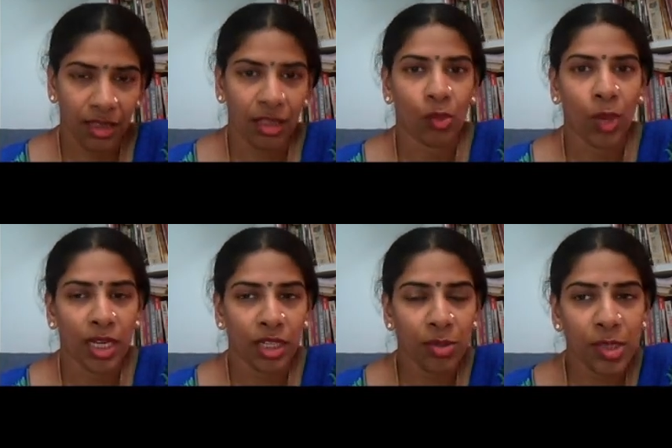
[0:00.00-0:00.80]
The
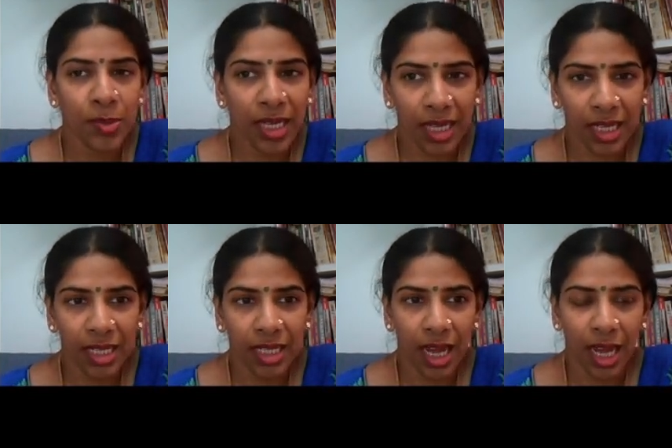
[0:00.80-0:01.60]
quality must be
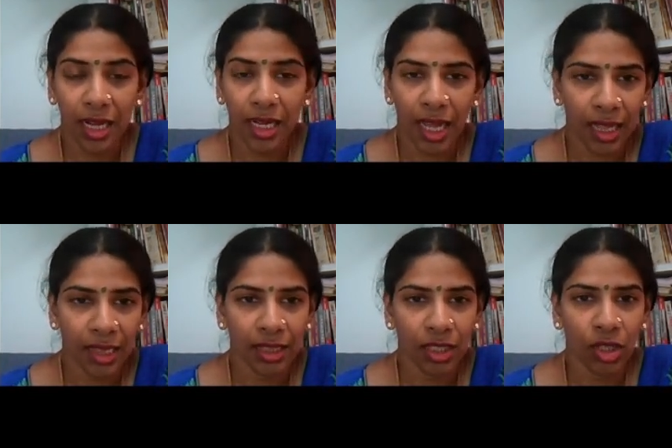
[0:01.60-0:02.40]
clean and
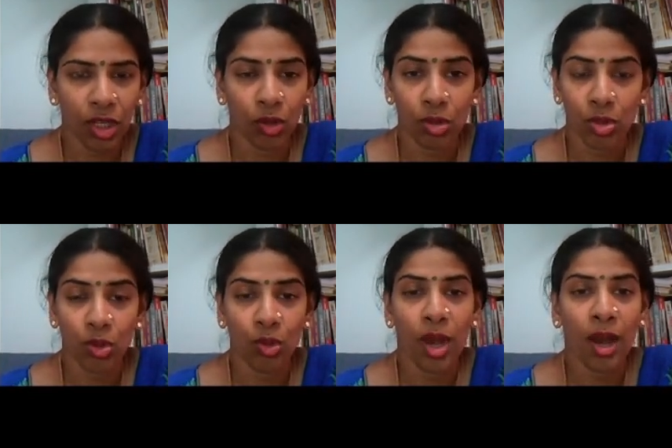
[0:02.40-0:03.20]
healthy and
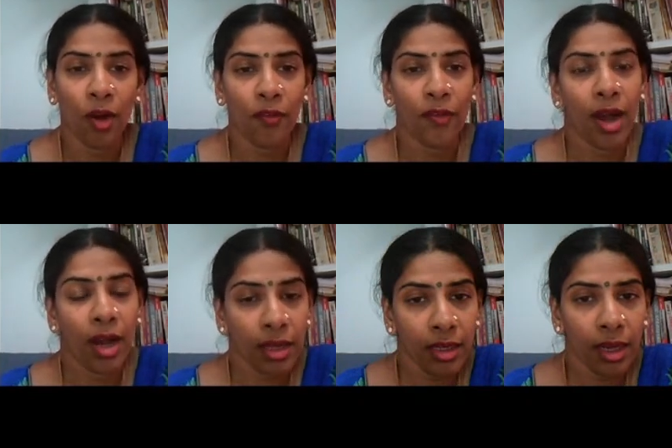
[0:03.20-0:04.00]
also of
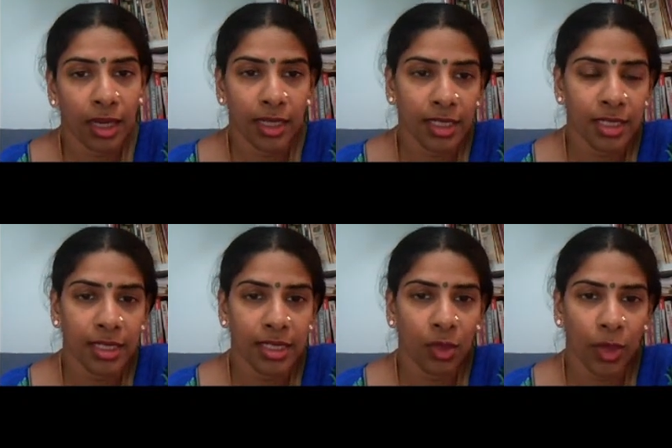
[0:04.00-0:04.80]
high
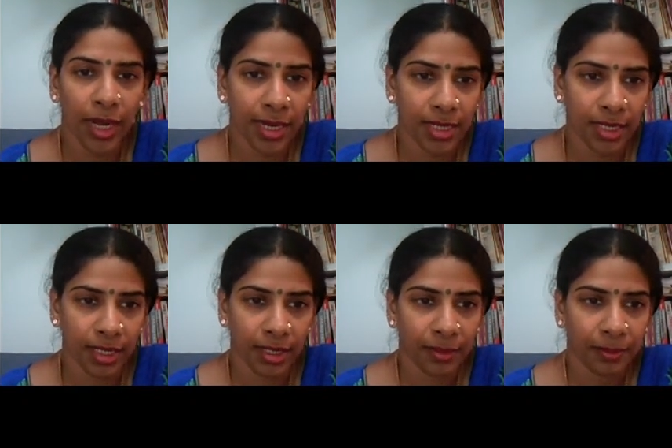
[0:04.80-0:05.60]
yielding variety.